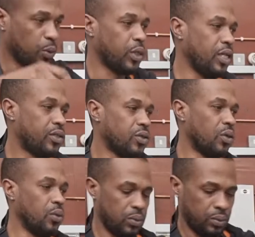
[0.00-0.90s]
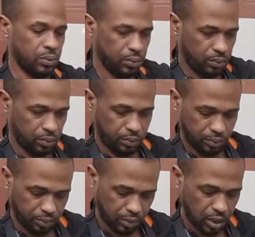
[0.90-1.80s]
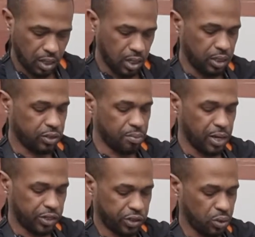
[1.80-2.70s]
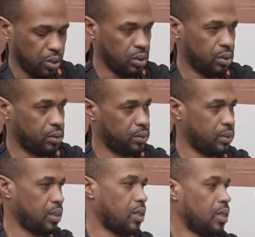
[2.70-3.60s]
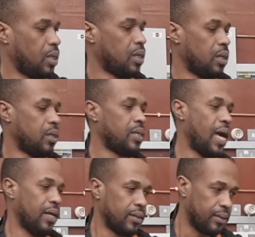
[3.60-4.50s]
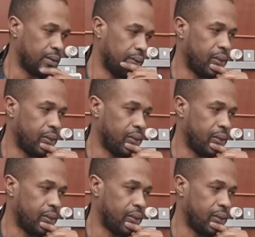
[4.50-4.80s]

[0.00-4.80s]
thing we need to do is to make sure that